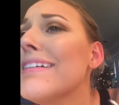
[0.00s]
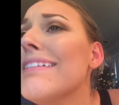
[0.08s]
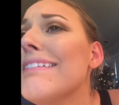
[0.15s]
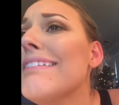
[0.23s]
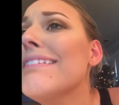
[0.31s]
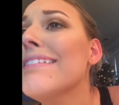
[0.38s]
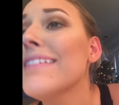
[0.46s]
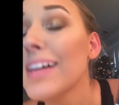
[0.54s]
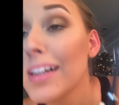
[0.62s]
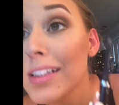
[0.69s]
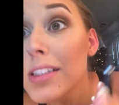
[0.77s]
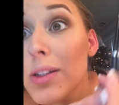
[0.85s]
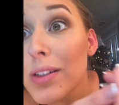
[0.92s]

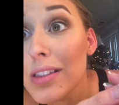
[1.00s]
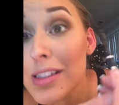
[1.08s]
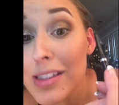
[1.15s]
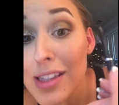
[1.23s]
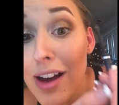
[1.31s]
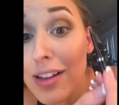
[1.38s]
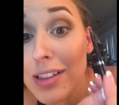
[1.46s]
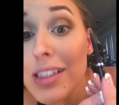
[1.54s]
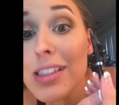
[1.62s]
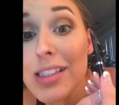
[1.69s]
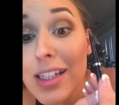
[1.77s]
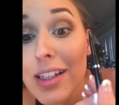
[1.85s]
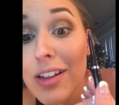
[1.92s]
So this is the
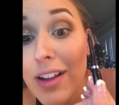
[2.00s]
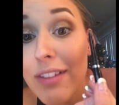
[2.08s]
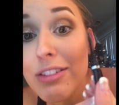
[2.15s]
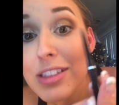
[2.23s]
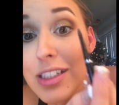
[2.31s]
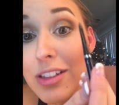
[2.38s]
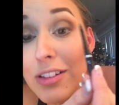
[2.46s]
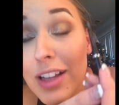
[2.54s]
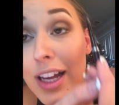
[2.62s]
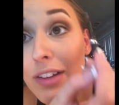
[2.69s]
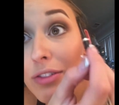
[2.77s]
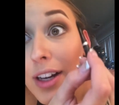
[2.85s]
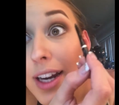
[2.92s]
ugliest thing you'll ever see in your
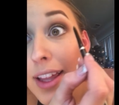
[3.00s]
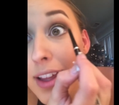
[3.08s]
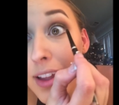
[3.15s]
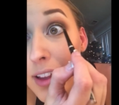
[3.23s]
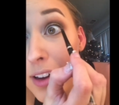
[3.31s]
life. Ready?